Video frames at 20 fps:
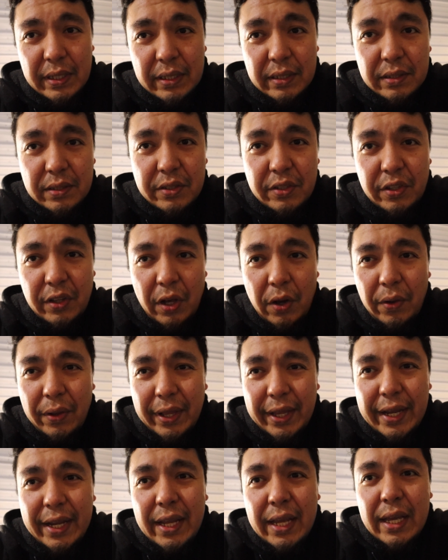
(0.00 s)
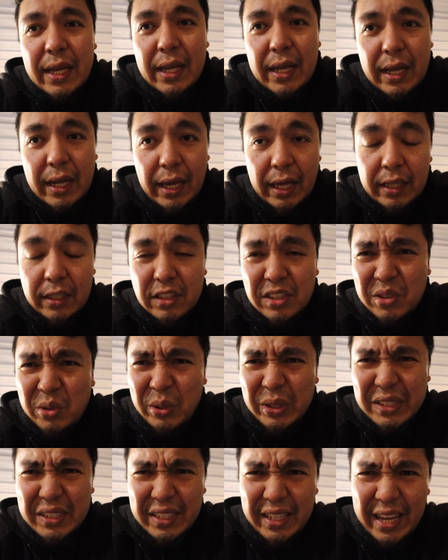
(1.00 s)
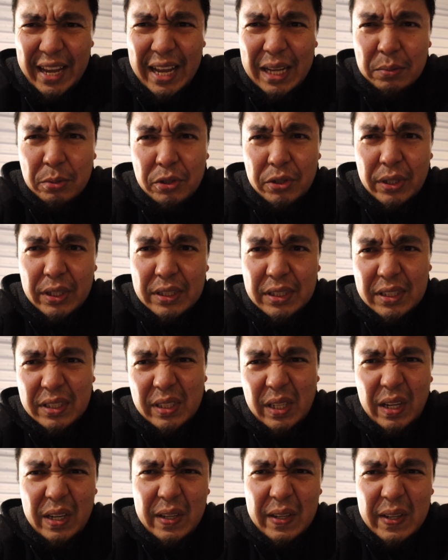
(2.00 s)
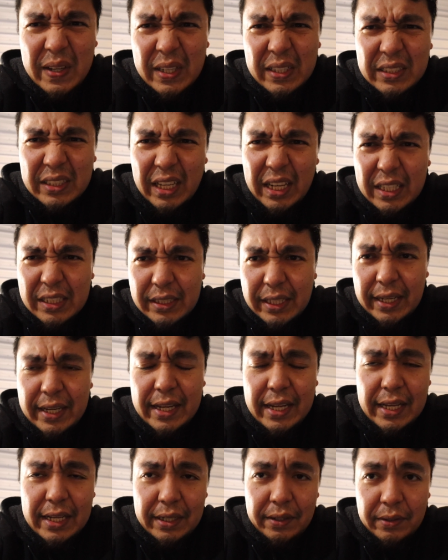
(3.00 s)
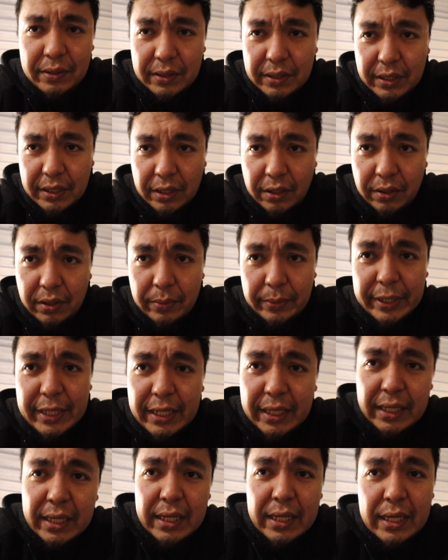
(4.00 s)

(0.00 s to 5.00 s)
slowly, and then squeezing the hamstrings as tight as I can, you know what I mean?